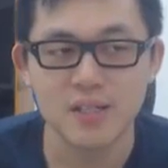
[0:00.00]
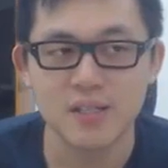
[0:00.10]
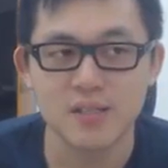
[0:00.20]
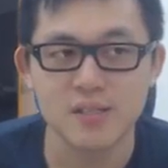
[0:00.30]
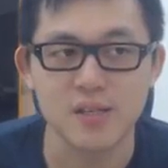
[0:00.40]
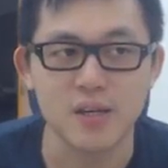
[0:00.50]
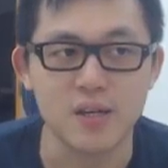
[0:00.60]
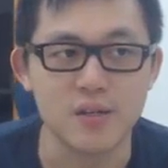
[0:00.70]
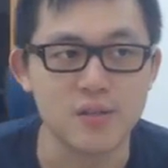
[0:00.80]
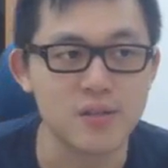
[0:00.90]

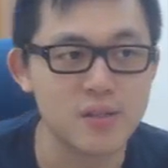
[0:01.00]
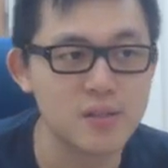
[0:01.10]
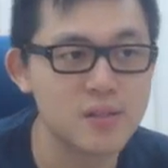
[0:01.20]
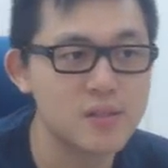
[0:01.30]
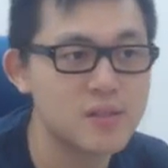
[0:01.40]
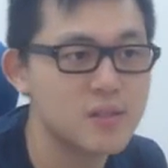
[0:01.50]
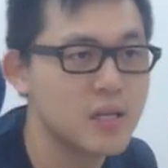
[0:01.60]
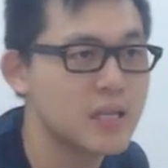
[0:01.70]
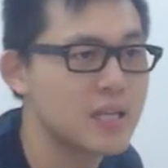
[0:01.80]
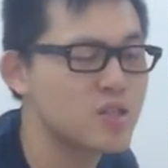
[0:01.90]
So...
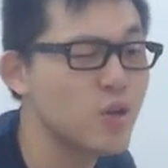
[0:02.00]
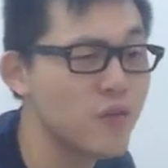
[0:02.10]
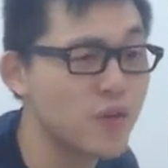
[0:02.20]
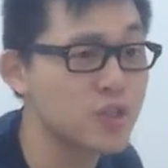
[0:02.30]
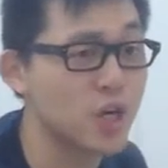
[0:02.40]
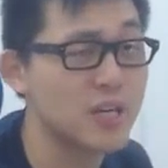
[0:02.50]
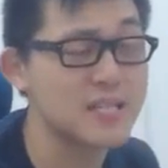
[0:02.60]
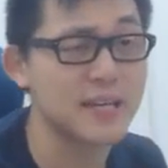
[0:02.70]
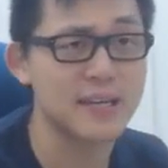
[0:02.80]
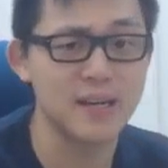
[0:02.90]
And that 2/4 Taunt is
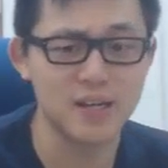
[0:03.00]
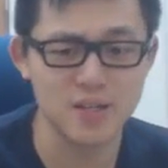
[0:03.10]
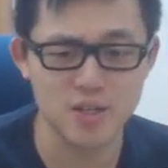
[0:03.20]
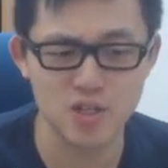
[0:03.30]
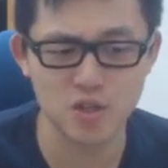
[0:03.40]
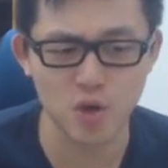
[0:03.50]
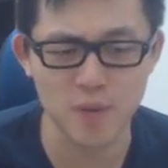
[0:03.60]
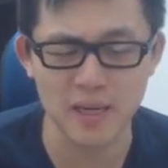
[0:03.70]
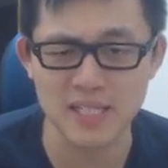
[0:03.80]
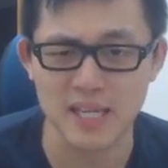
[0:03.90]
like a
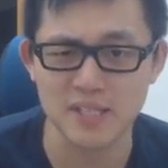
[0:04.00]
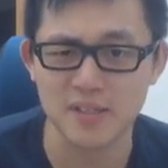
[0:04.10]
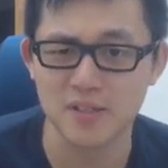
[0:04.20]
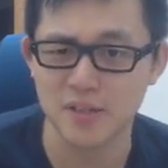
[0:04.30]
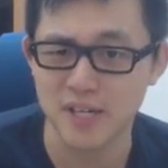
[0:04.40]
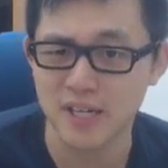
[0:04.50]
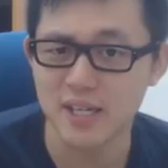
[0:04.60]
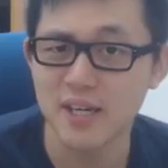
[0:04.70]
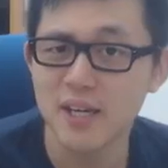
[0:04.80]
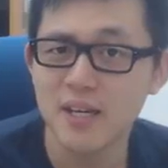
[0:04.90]
Squirming Tentacle, right?
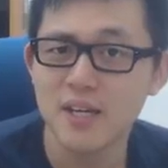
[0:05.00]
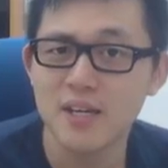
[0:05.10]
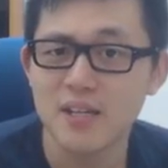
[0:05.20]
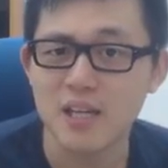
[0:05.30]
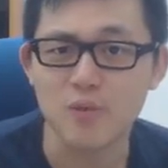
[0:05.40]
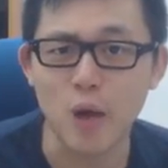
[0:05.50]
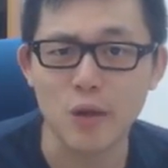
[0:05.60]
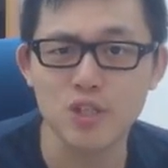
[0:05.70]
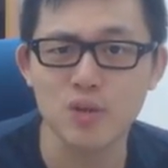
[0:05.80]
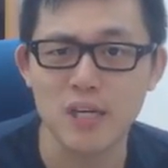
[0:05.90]
Like, why
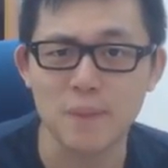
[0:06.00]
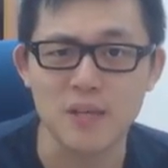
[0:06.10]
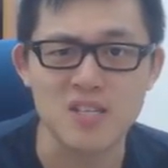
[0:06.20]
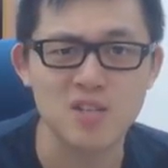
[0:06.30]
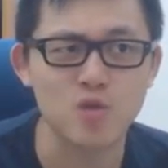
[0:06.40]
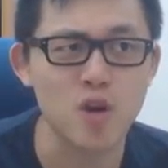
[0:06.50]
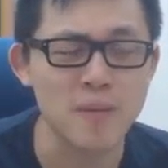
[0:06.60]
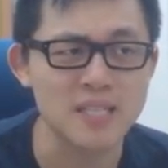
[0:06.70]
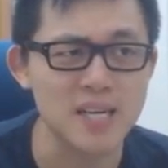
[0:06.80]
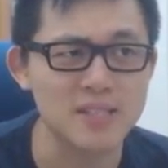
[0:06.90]
would you want to play
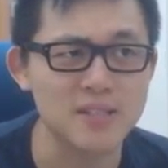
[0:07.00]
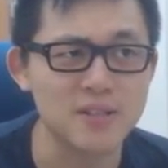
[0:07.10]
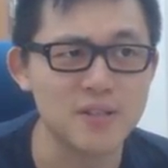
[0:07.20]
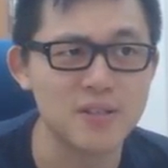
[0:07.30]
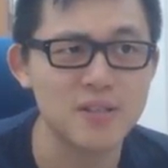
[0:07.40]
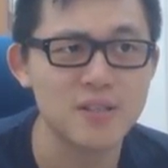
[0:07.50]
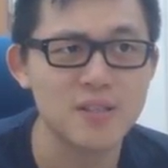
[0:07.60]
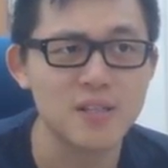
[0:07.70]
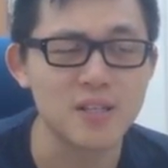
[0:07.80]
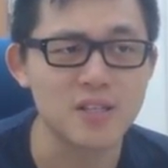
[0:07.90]
Squirming Tentacle
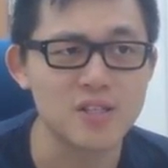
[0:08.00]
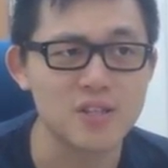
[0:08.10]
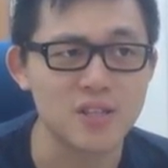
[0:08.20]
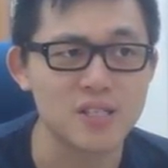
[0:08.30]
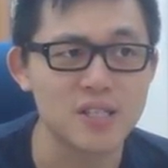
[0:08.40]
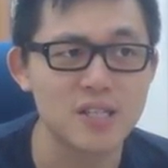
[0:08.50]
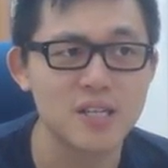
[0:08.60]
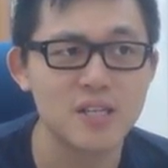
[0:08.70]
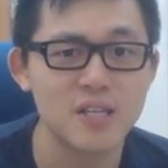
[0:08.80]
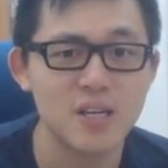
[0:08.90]
in Constructed?
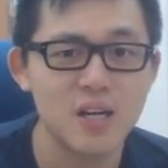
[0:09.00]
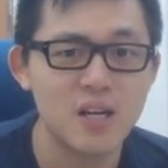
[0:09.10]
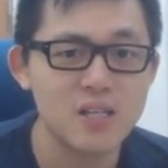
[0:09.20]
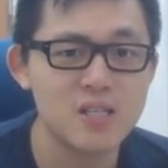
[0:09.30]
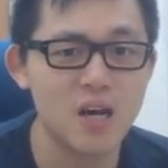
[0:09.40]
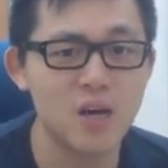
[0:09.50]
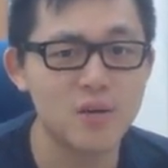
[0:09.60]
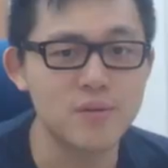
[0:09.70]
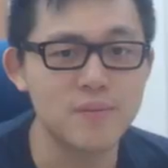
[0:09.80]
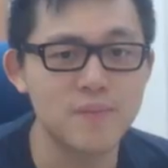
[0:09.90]

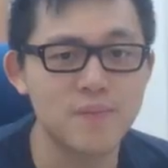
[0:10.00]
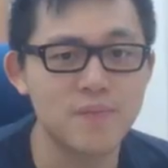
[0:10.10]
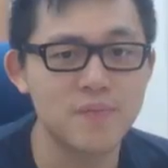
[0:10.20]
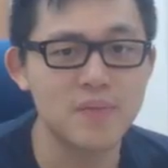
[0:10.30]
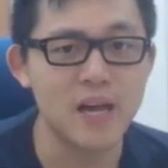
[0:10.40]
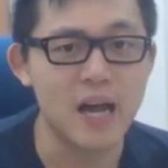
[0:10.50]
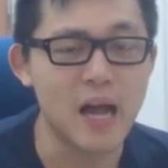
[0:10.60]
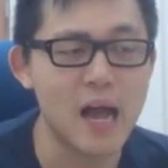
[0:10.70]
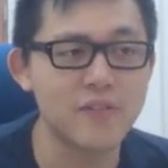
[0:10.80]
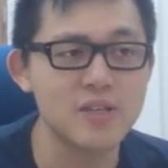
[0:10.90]
So, yeah, I
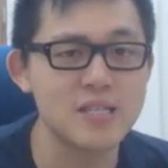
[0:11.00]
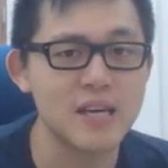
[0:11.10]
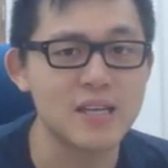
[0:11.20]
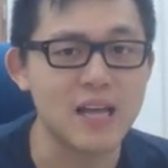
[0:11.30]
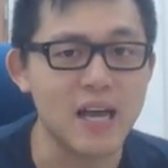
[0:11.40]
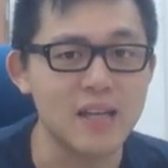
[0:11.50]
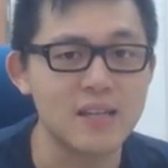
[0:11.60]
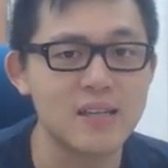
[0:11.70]
have to say that